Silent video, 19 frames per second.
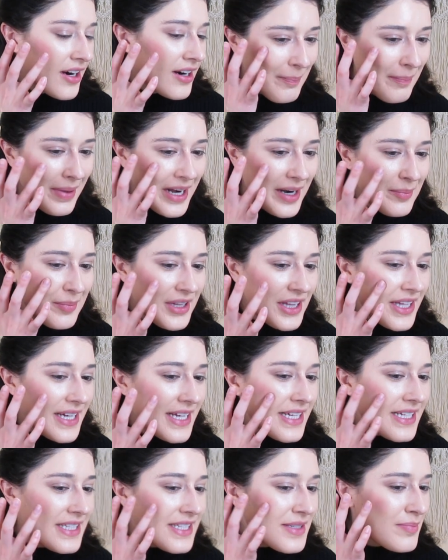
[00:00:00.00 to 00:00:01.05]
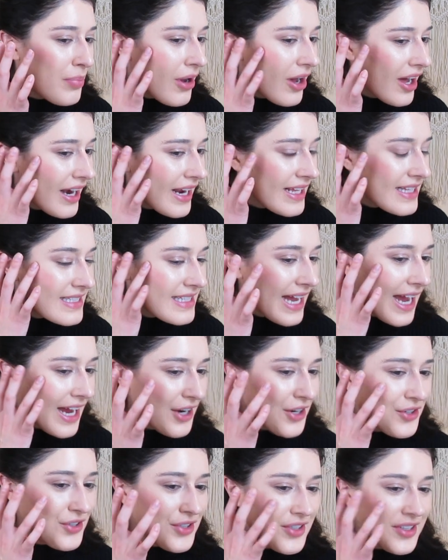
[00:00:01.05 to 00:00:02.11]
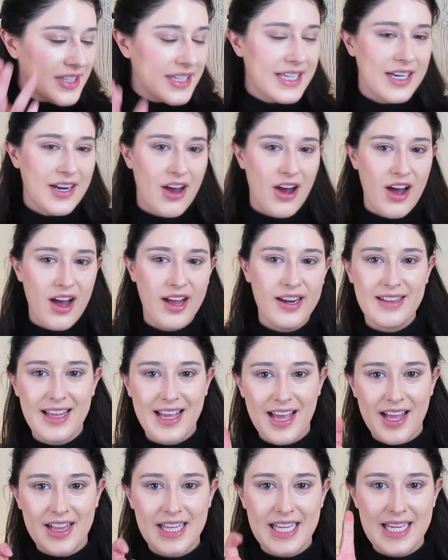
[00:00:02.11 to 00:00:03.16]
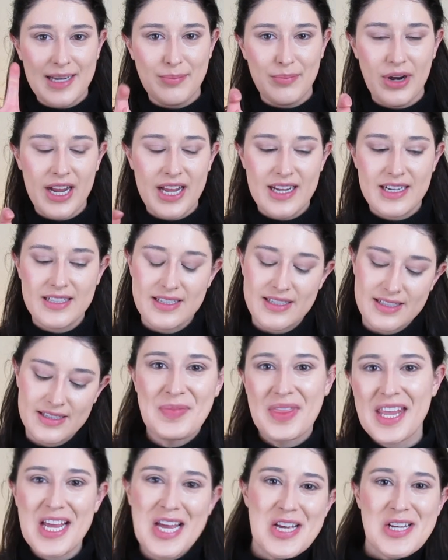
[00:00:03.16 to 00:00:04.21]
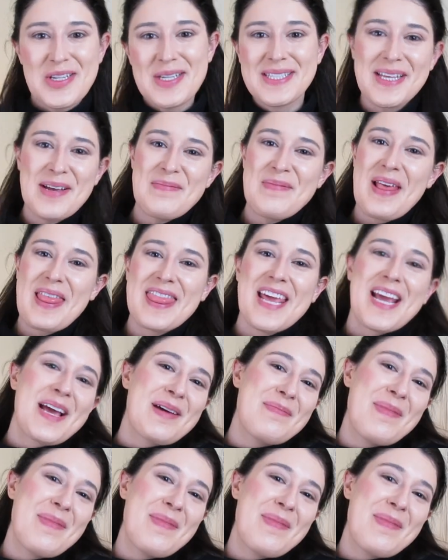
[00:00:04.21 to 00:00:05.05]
minimalist, but it's actually not like a clean brand. Just something to think